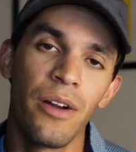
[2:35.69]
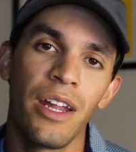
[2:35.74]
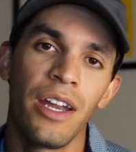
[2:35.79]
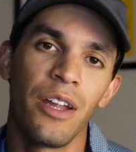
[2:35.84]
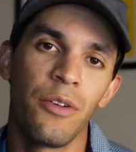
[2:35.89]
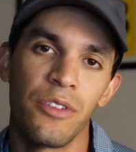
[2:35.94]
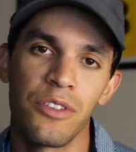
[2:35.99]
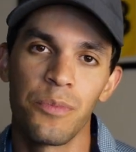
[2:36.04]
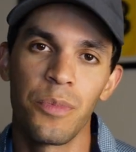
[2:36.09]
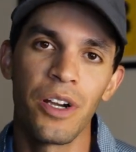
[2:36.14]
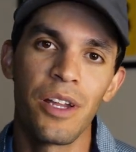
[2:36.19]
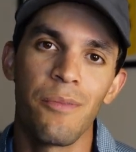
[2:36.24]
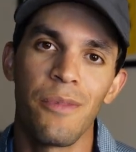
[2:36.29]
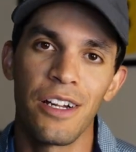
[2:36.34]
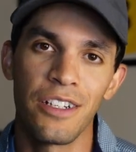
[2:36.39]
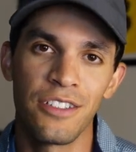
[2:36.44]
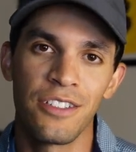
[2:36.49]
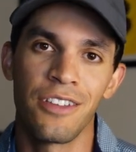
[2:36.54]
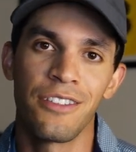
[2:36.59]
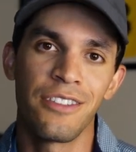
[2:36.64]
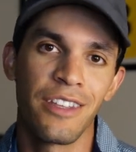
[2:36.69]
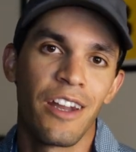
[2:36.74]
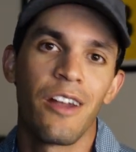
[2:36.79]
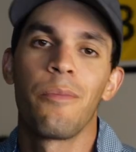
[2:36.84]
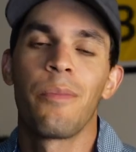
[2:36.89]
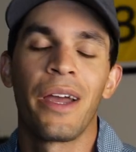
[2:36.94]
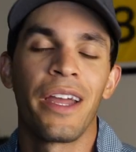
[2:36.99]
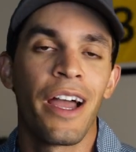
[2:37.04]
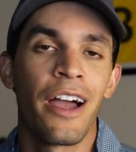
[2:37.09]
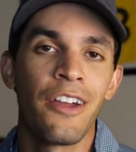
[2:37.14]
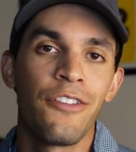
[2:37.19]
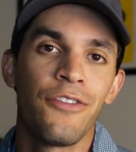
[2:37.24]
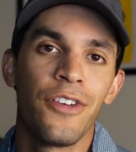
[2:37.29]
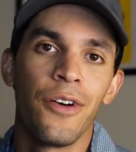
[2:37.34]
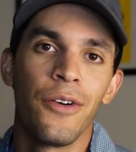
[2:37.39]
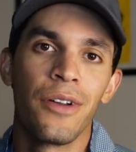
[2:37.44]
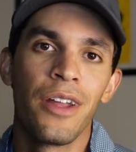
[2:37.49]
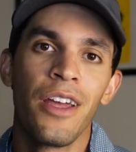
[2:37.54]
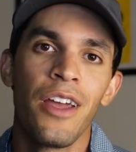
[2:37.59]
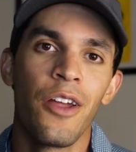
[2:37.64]
and it was pretty much to set up my
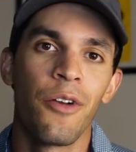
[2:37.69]
iPhone,